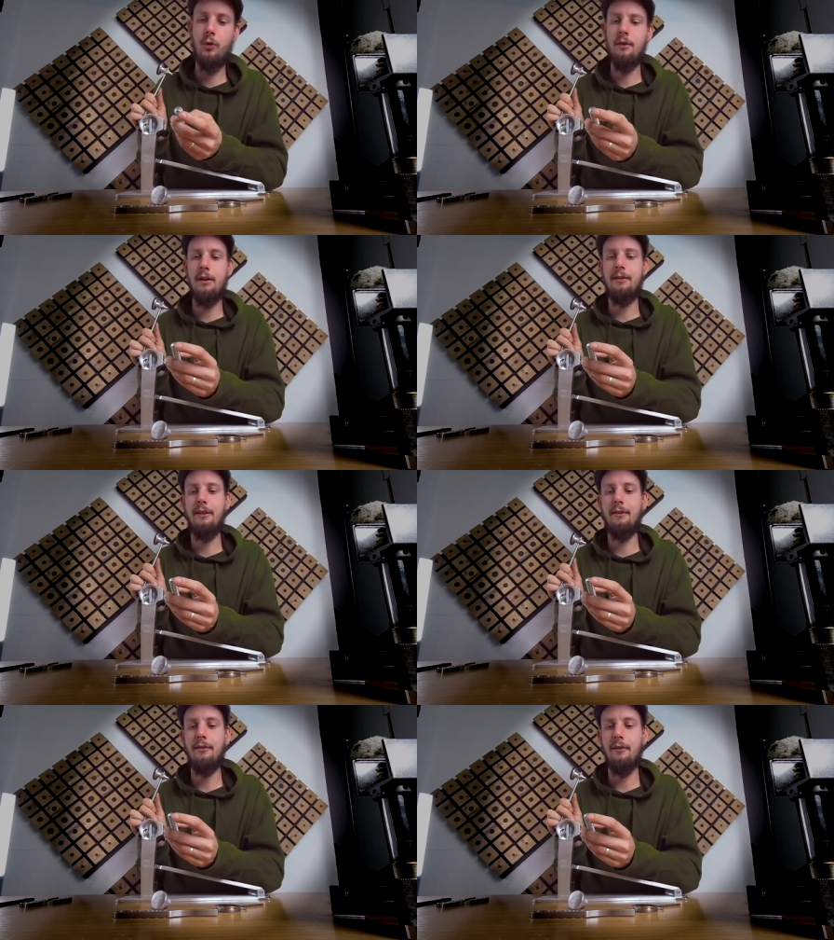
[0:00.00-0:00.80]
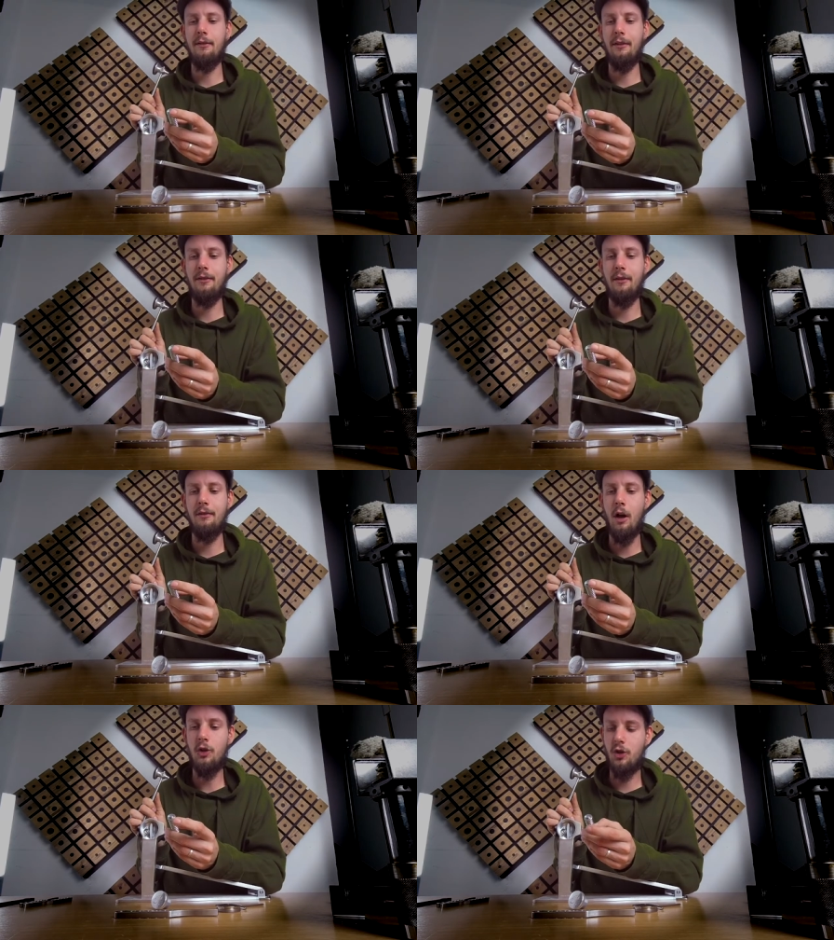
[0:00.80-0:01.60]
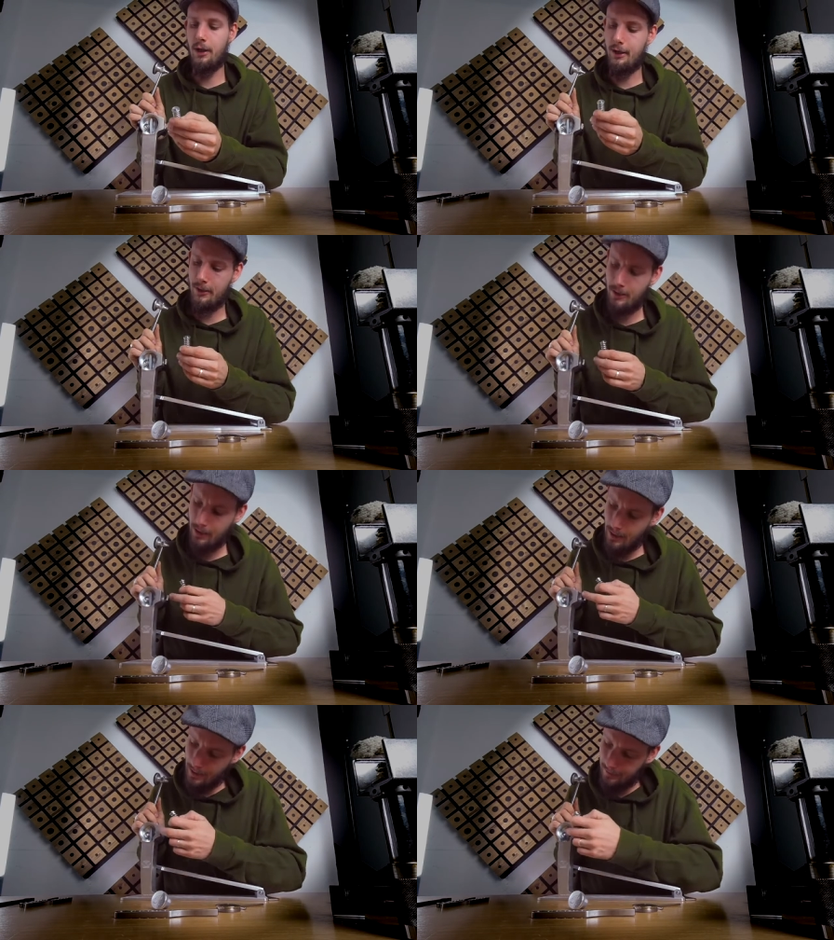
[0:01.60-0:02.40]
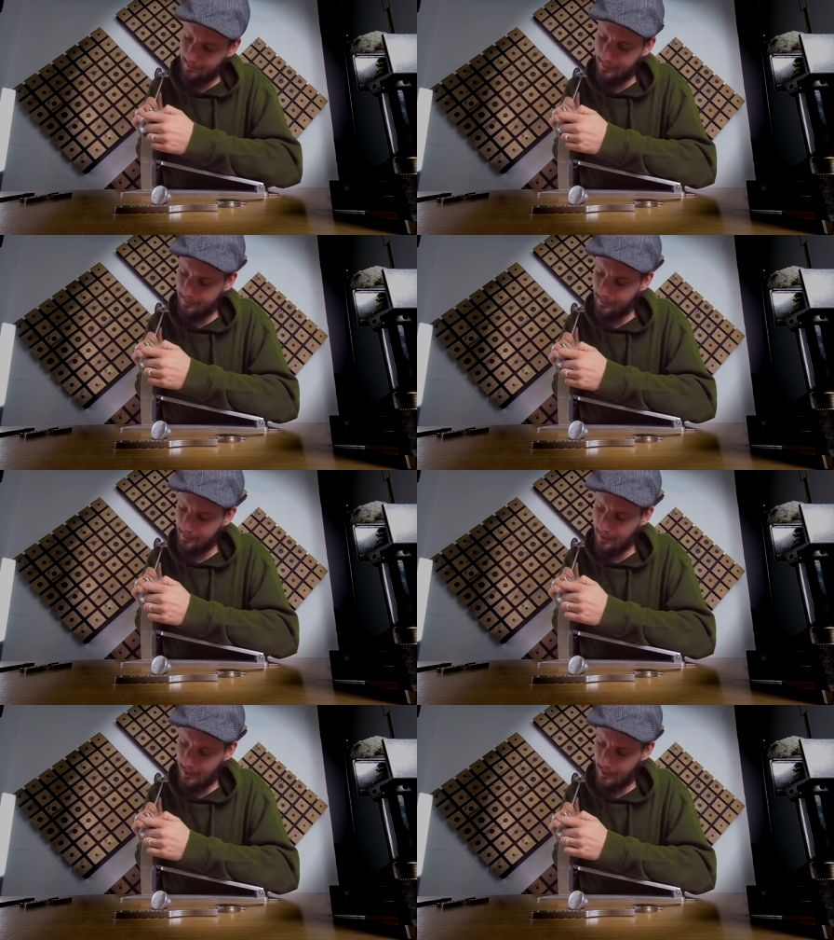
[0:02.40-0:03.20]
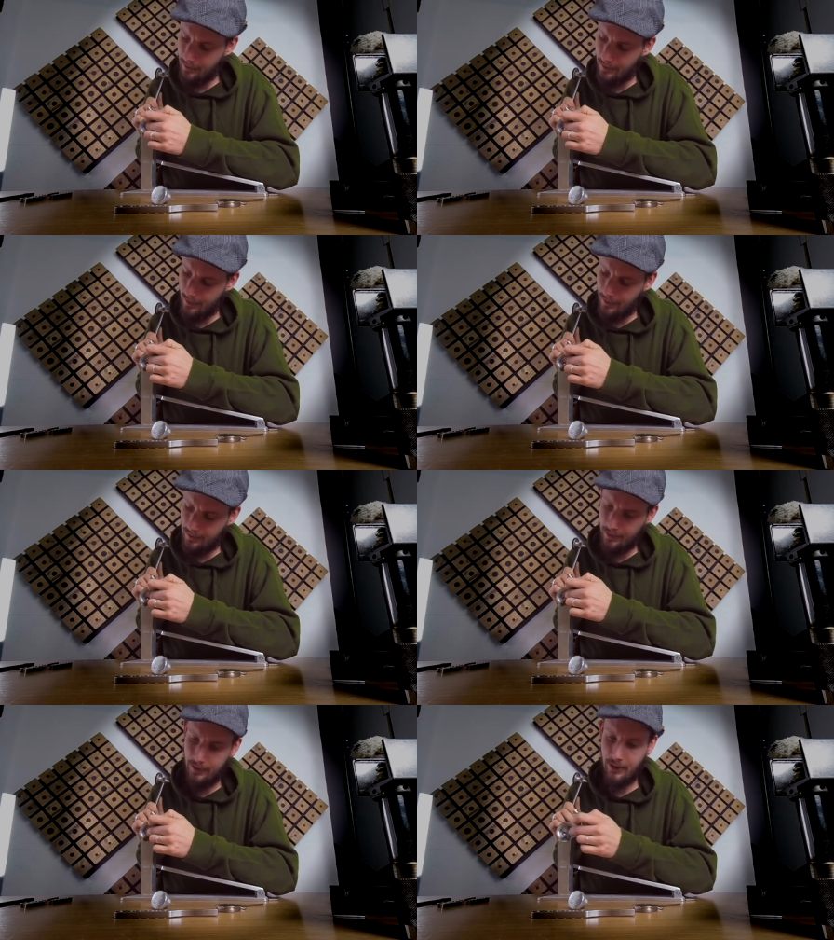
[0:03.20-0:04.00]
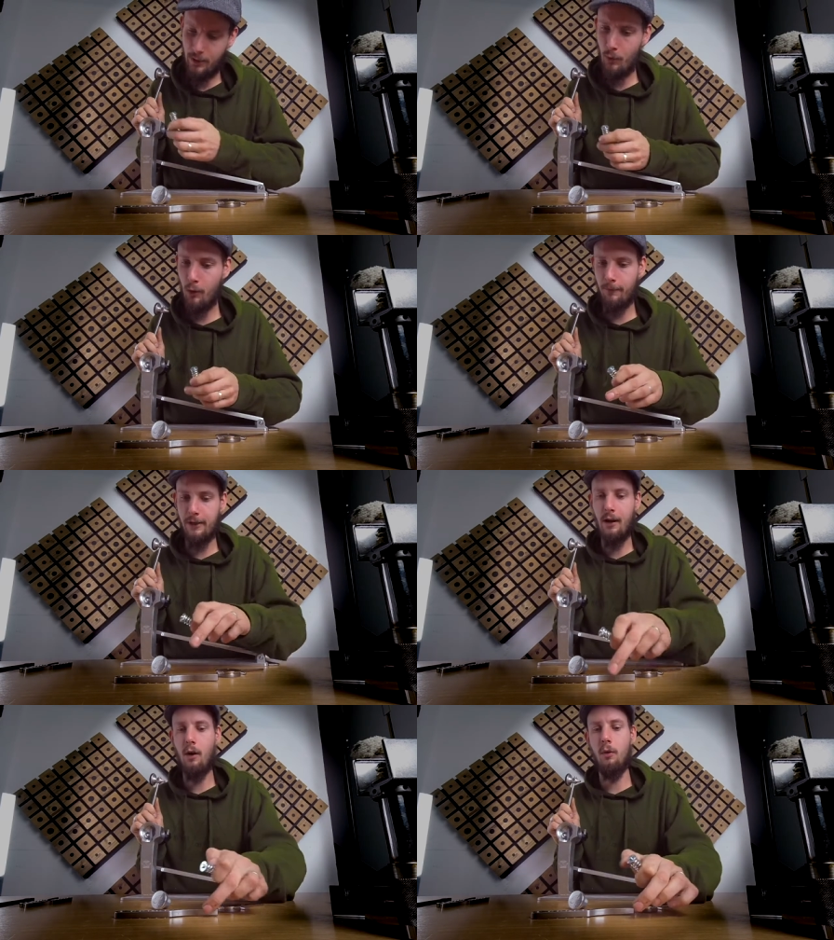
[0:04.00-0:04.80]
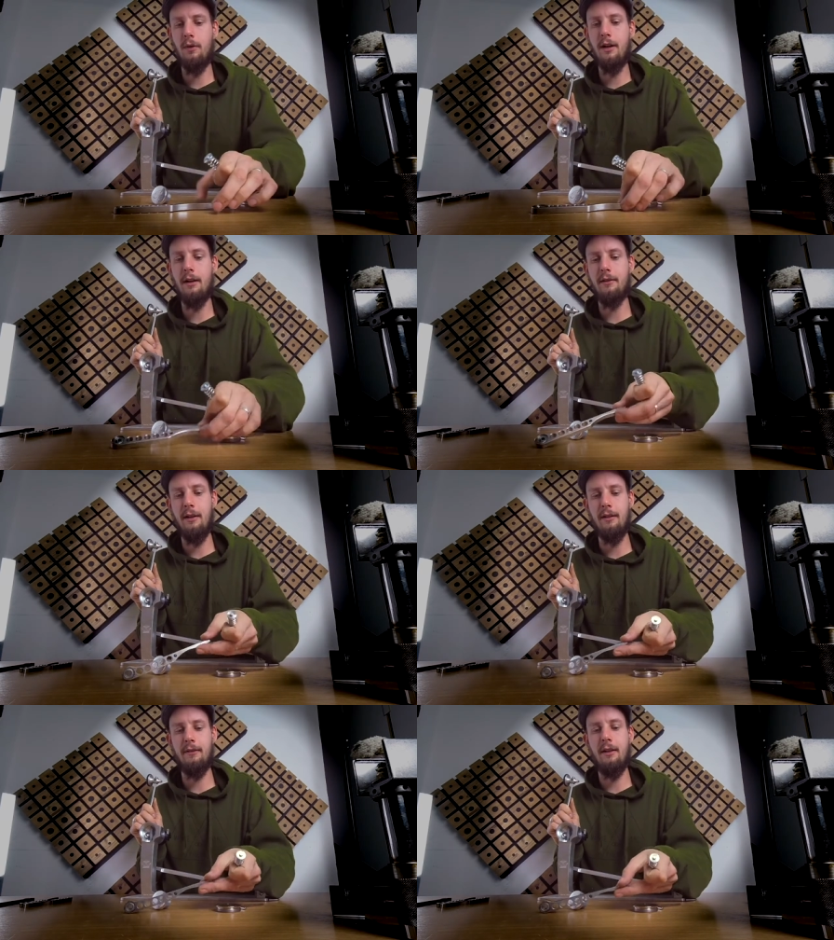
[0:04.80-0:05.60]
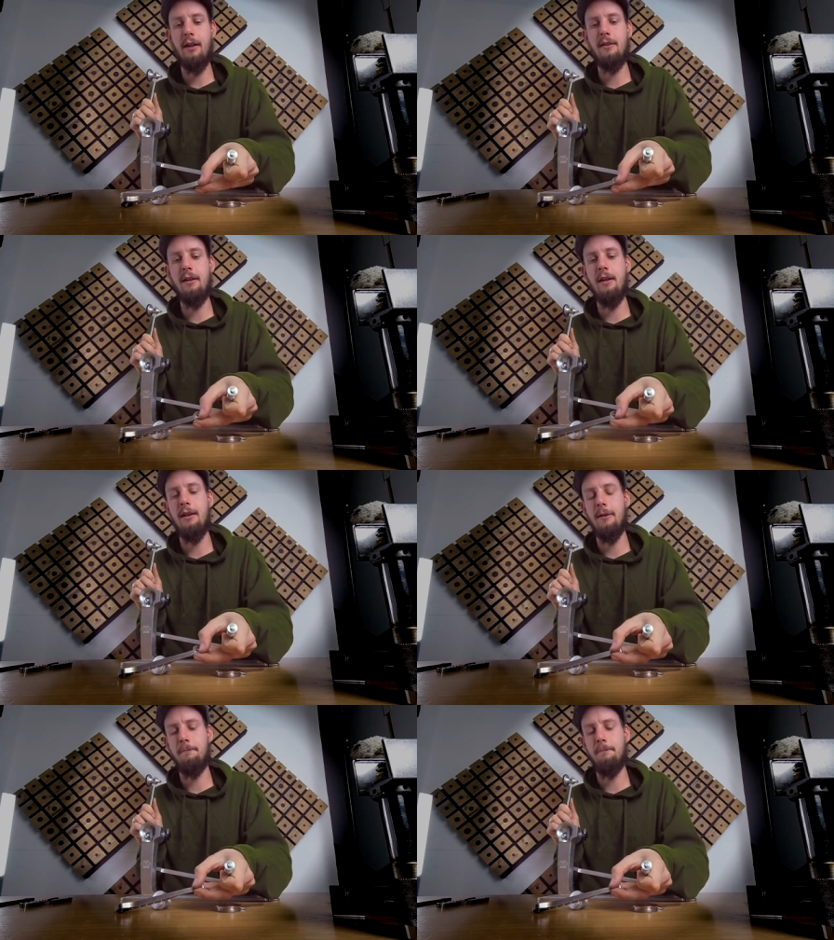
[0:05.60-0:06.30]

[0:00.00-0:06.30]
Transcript: that this notch here is sitting in the groove, the hole that is in the